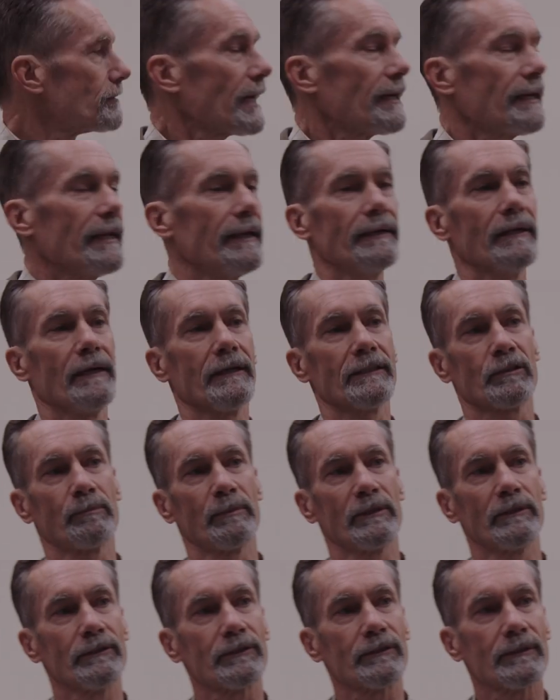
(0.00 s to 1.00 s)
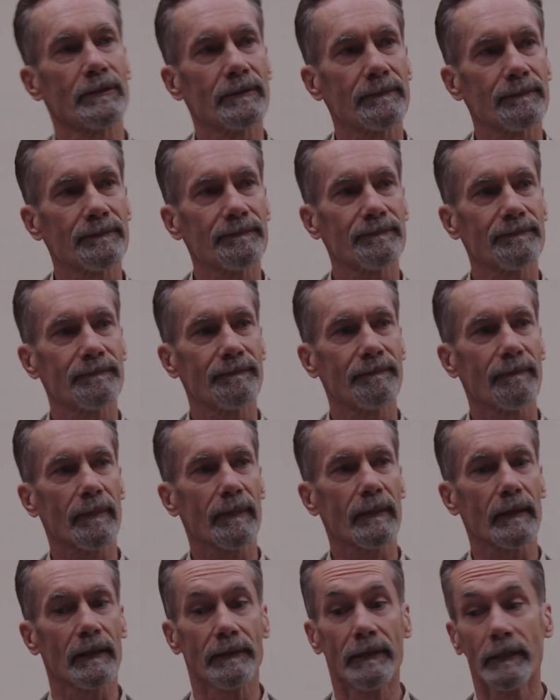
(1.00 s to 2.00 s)
I hate hospitals.
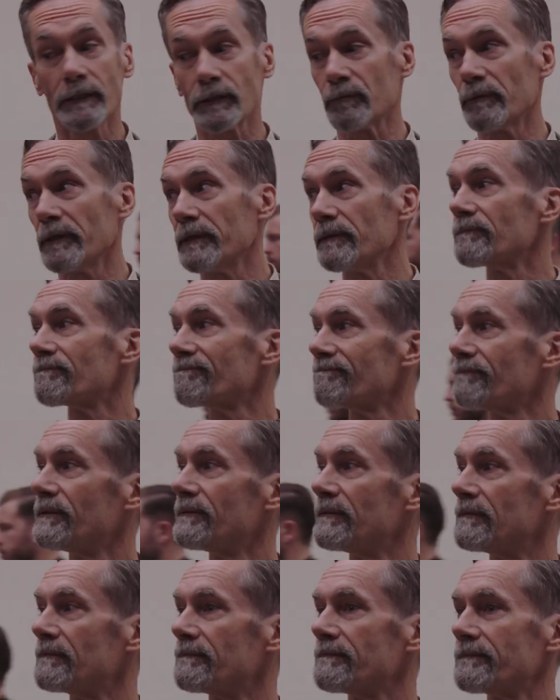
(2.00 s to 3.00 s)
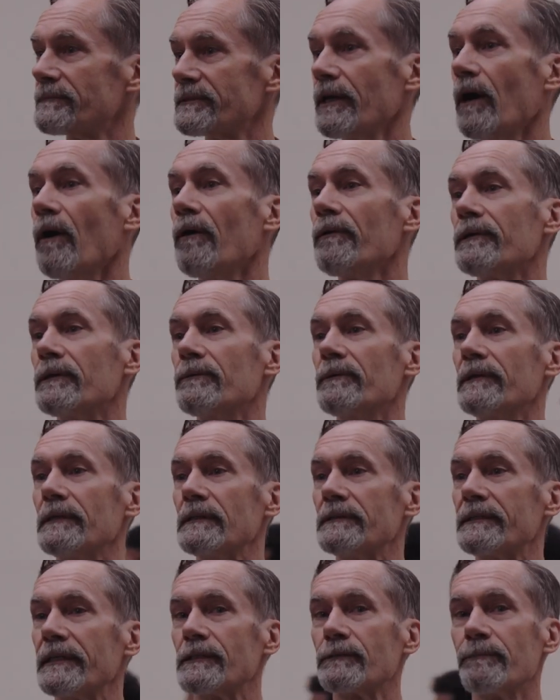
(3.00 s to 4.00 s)
And this one is the only one
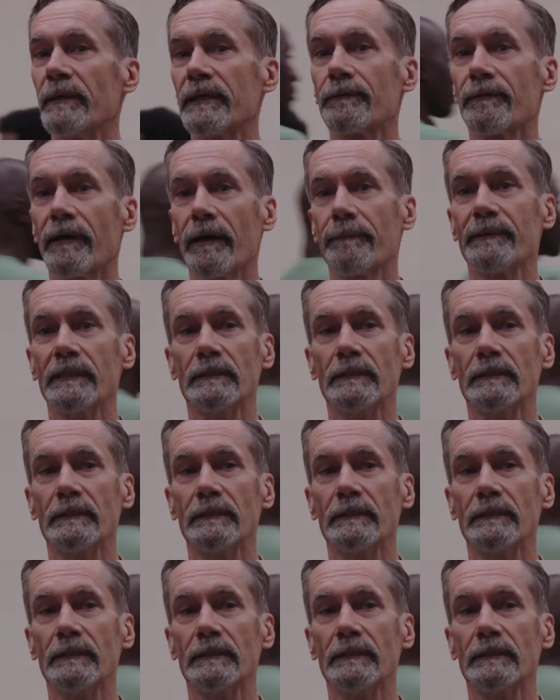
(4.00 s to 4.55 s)
that takes my crappy